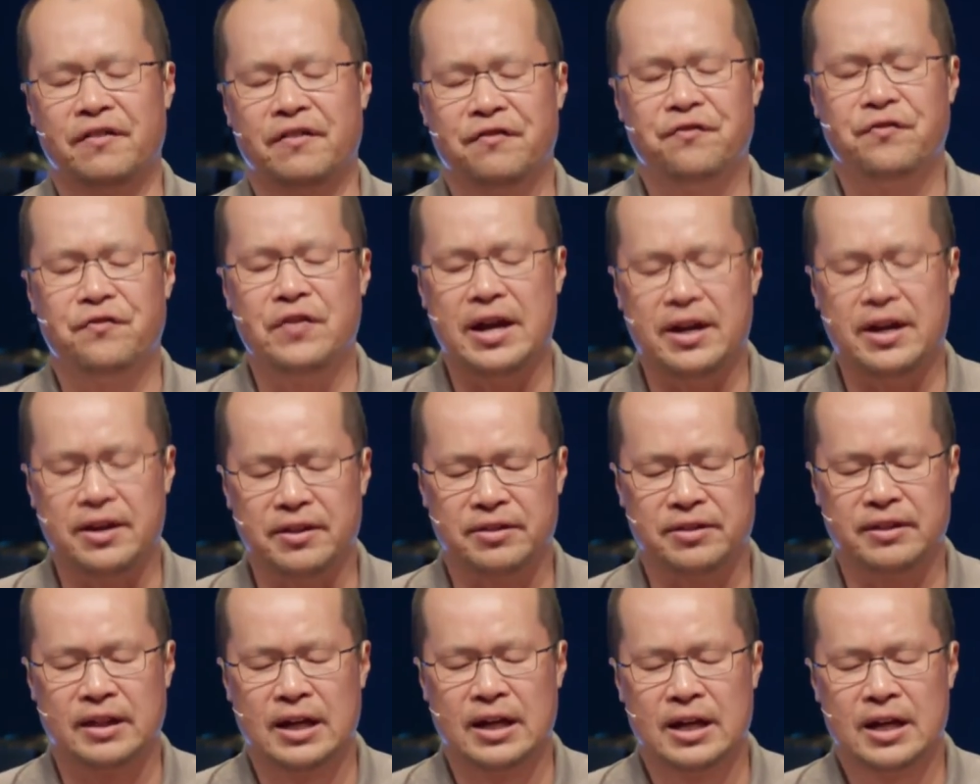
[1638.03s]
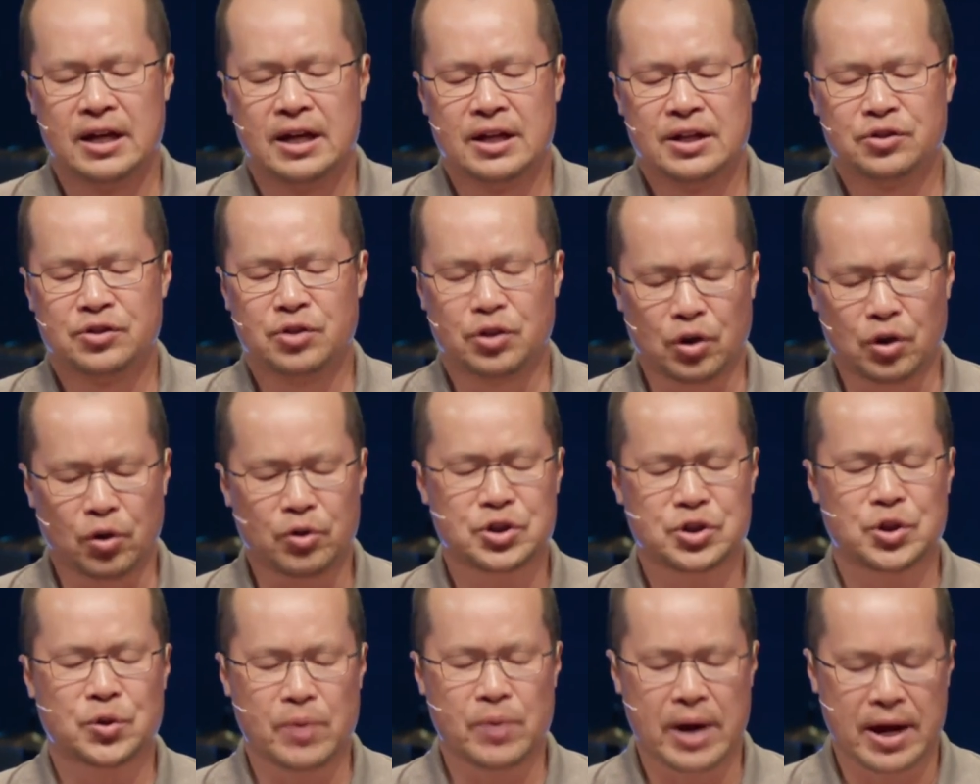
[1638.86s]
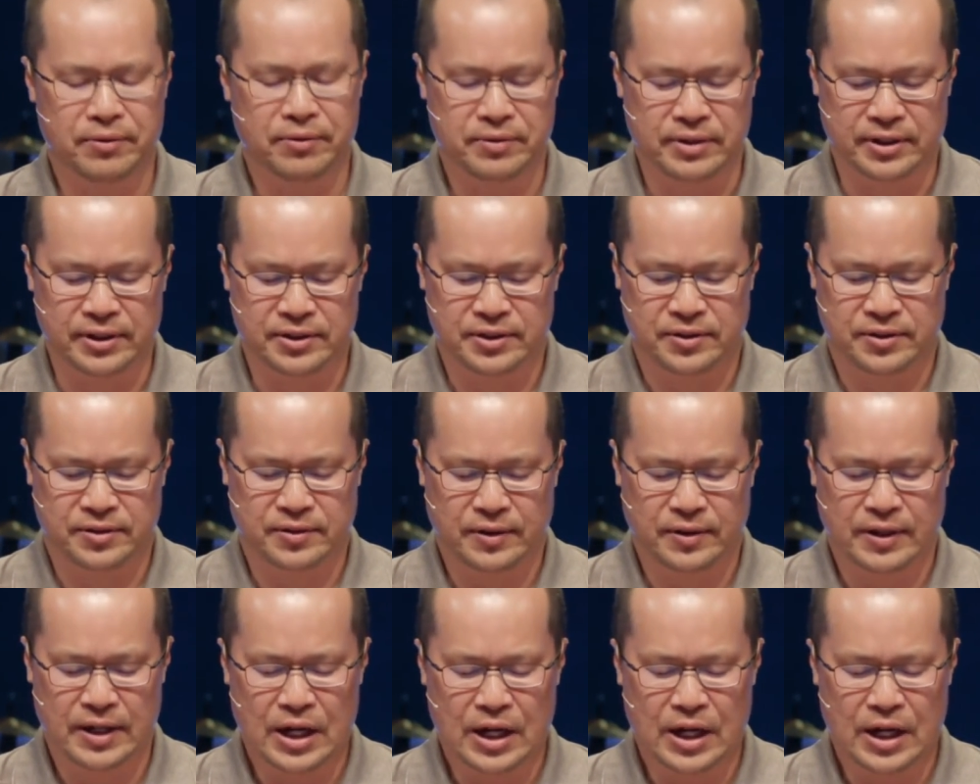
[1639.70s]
faith to those around us,